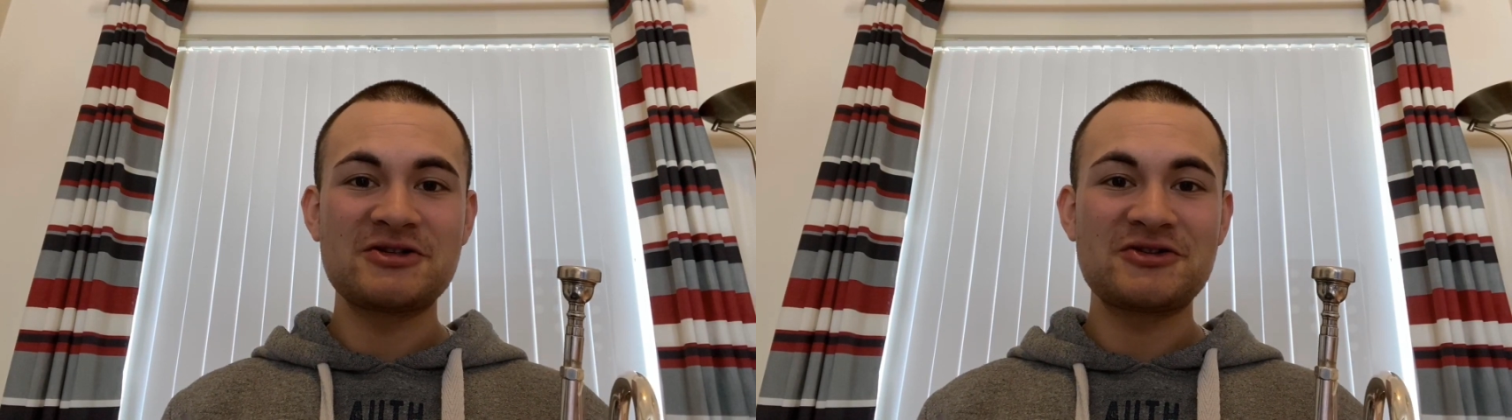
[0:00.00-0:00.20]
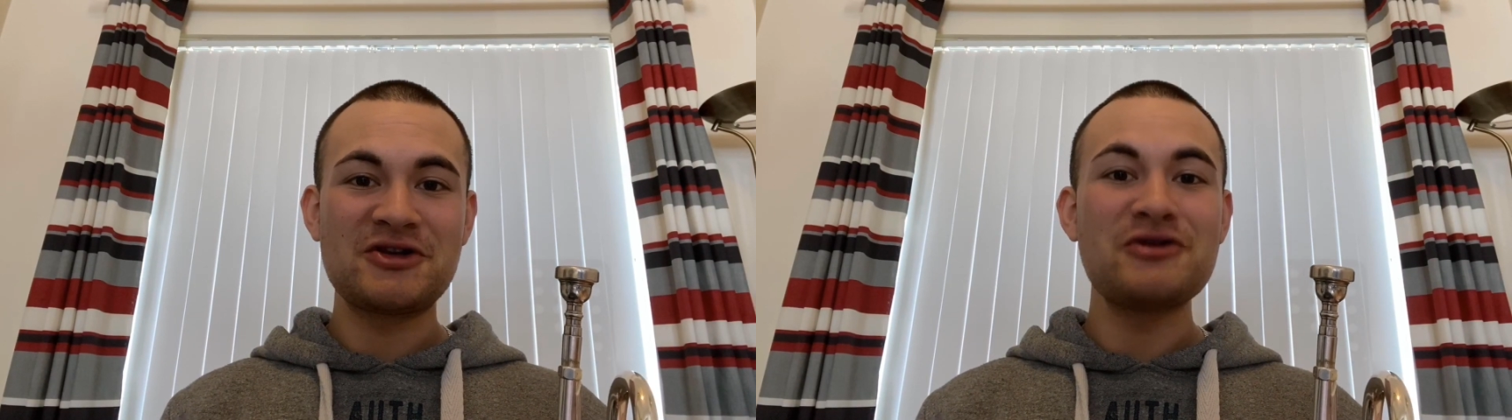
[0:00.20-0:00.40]

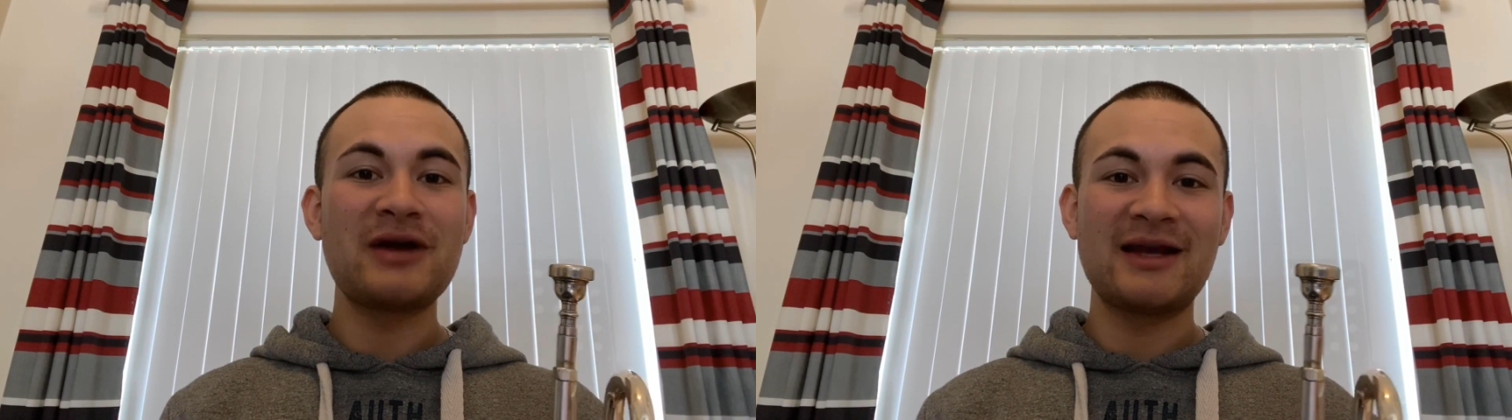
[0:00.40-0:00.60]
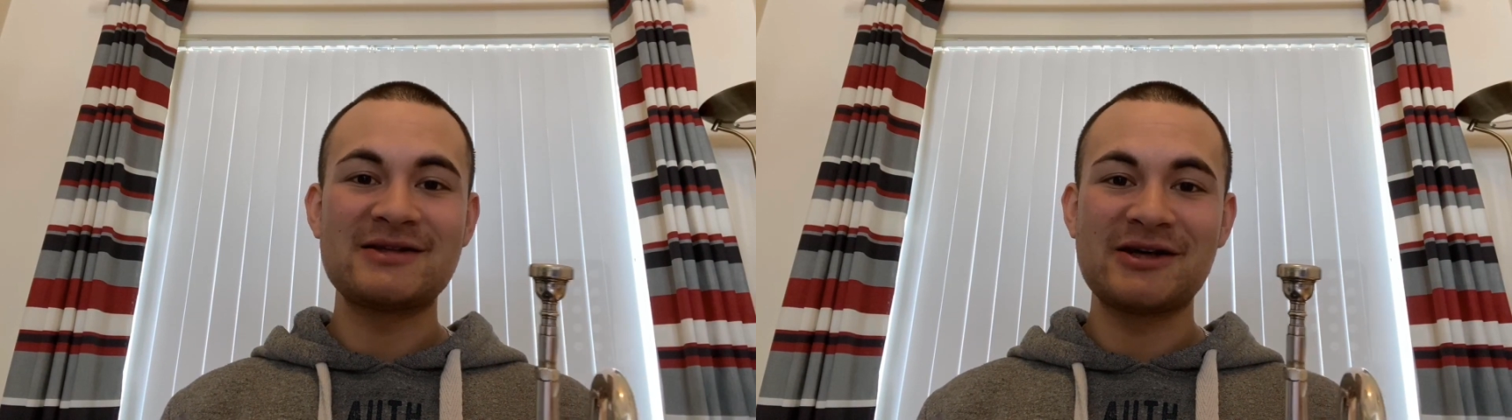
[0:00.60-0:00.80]
do
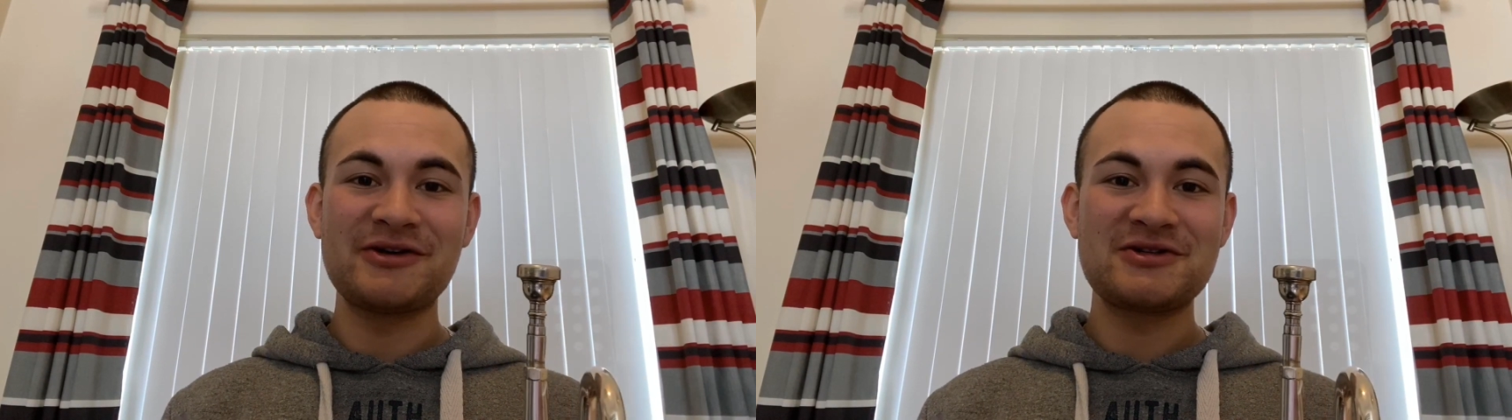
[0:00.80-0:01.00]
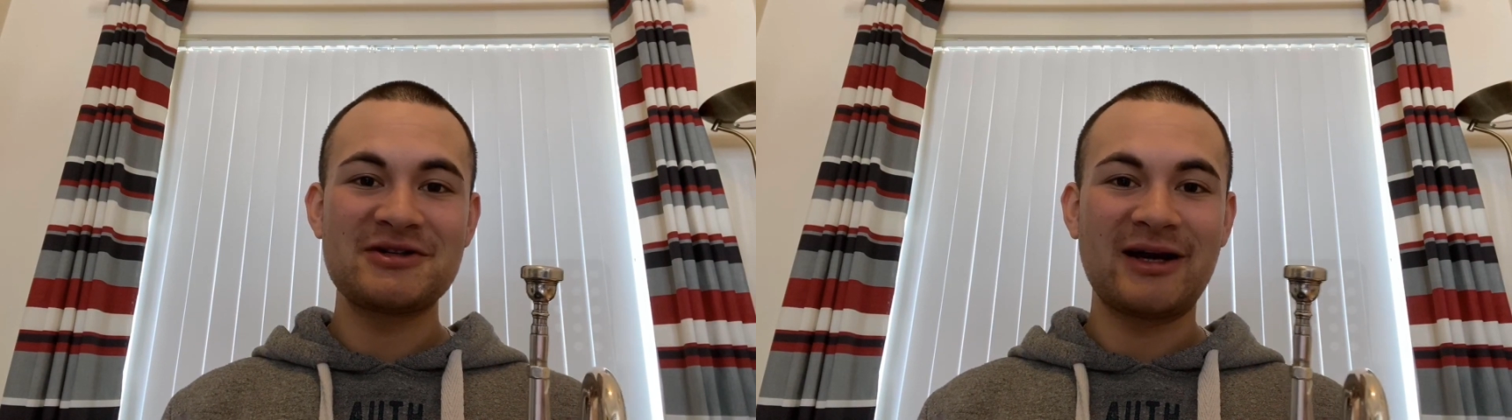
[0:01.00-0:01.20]
get in
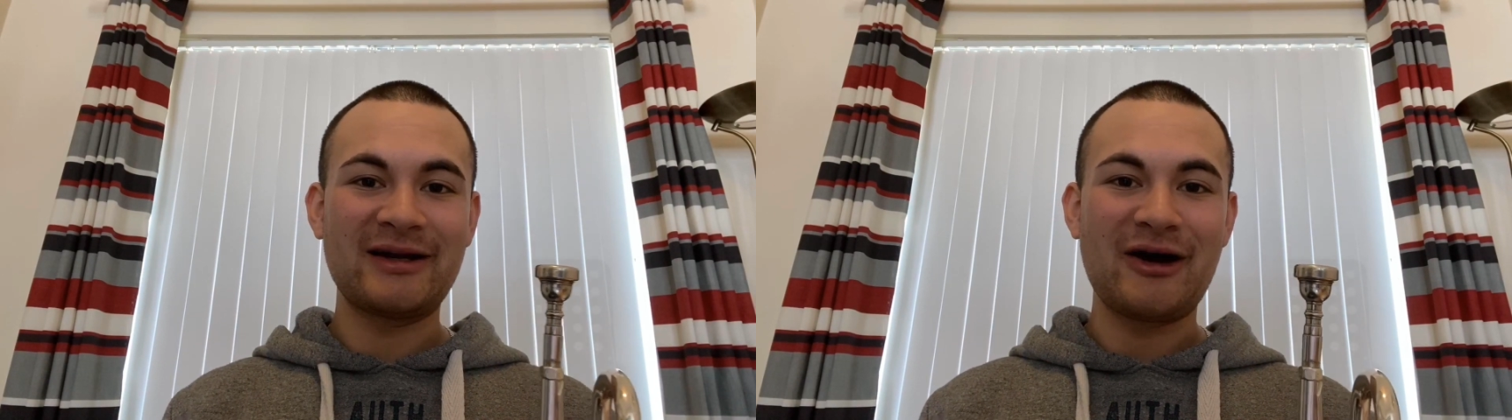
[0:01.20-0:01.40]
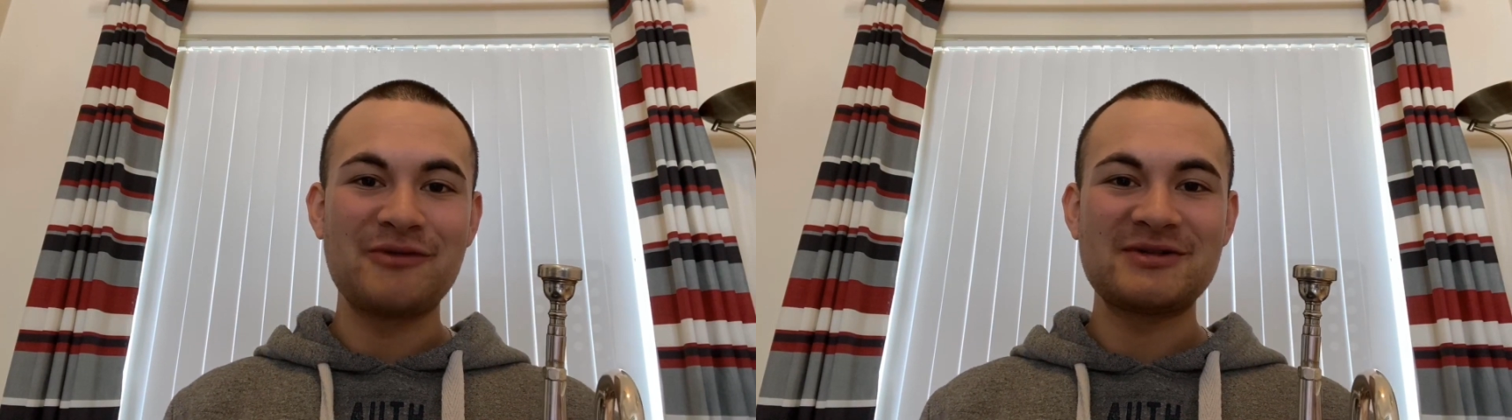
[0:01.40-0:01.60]
touch, and I
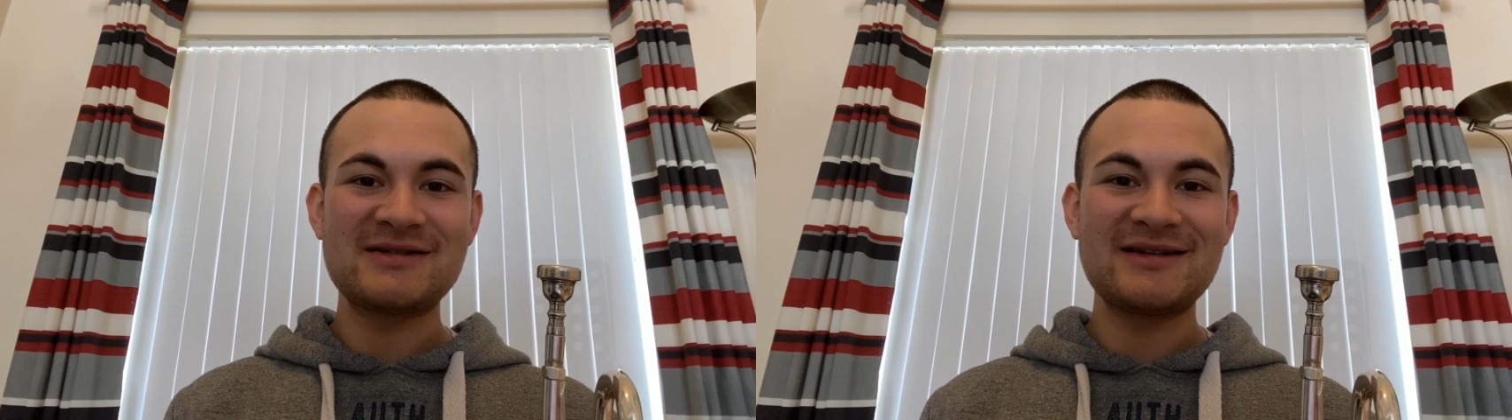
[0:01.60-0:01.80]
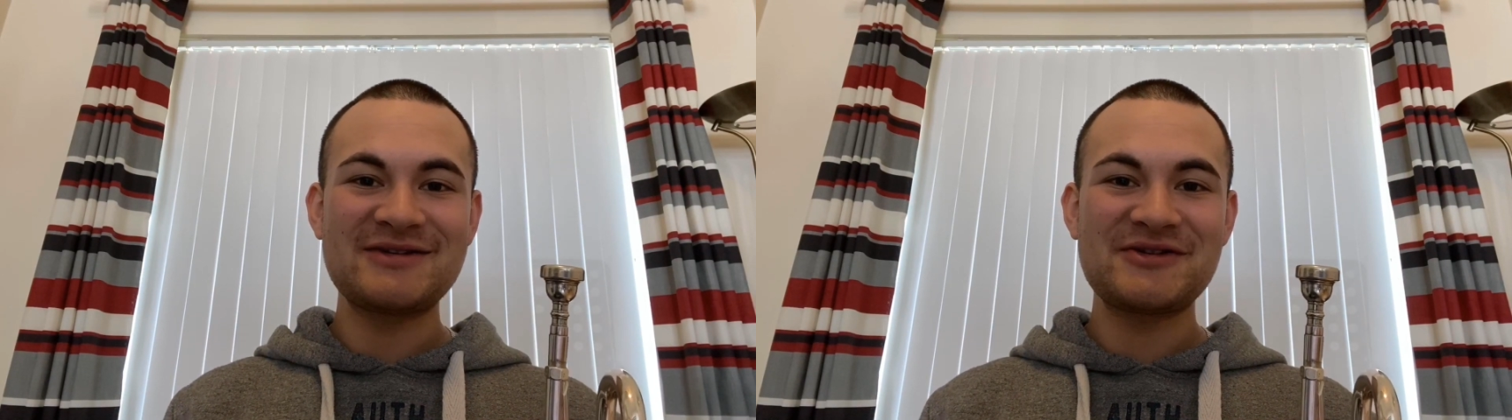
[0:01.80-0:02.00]
hope to see
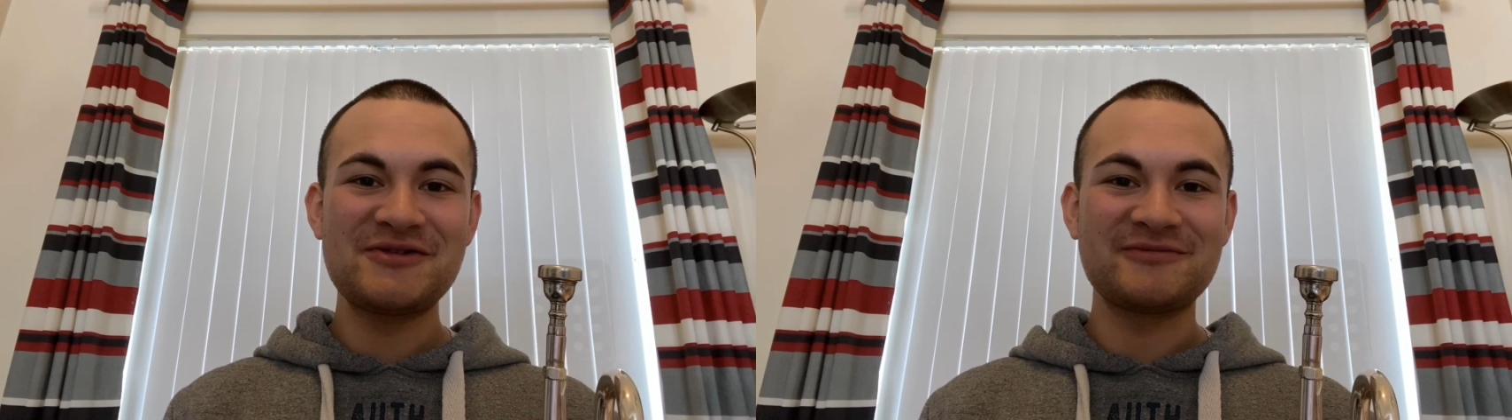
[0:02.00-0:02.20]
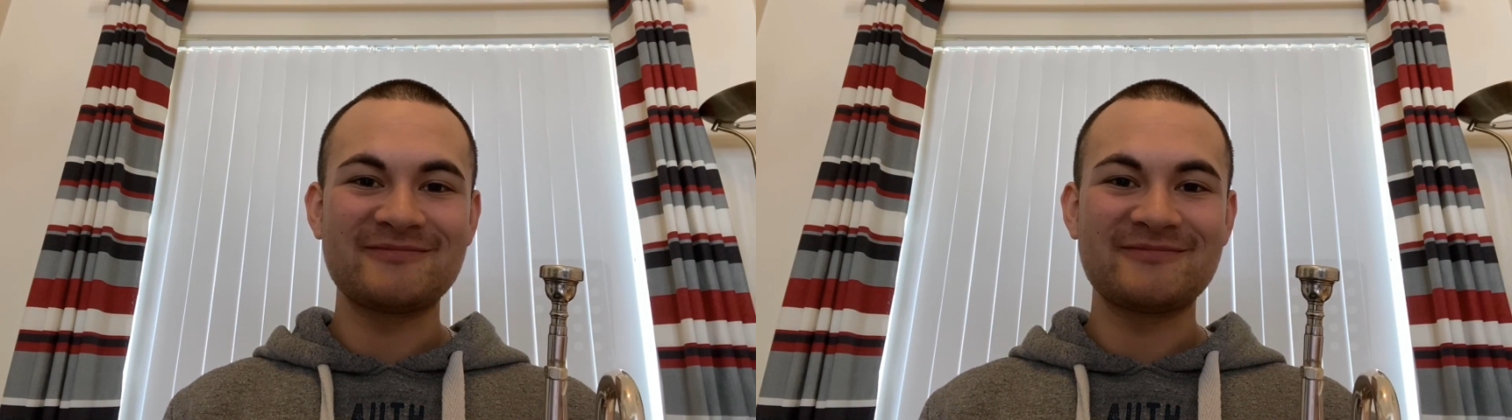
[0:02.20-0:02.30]
you soon.